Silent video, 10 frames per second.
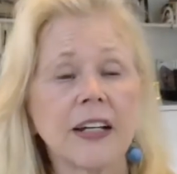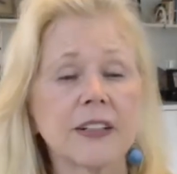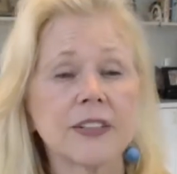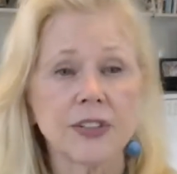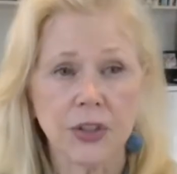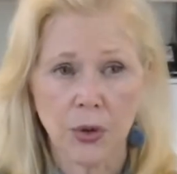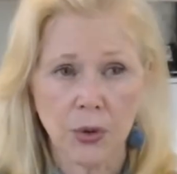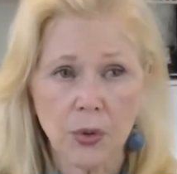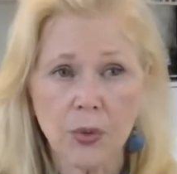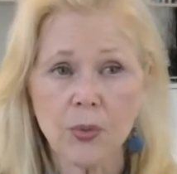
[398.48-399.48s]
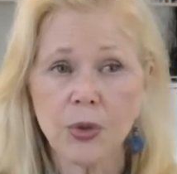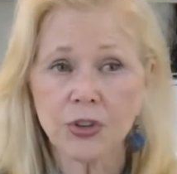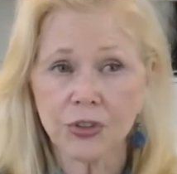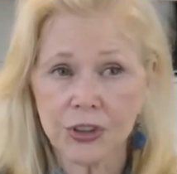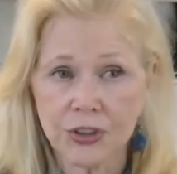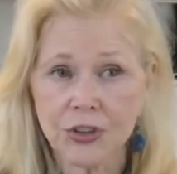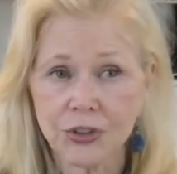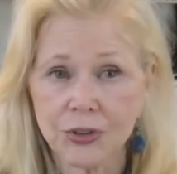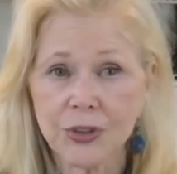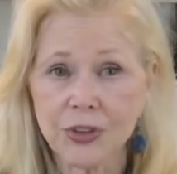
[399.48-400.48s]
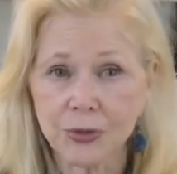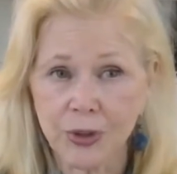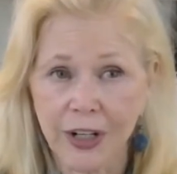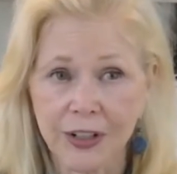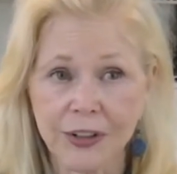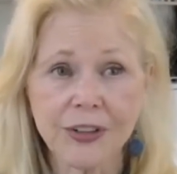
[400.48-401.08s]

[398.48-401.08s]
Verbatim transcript: So, what you get to do as a writer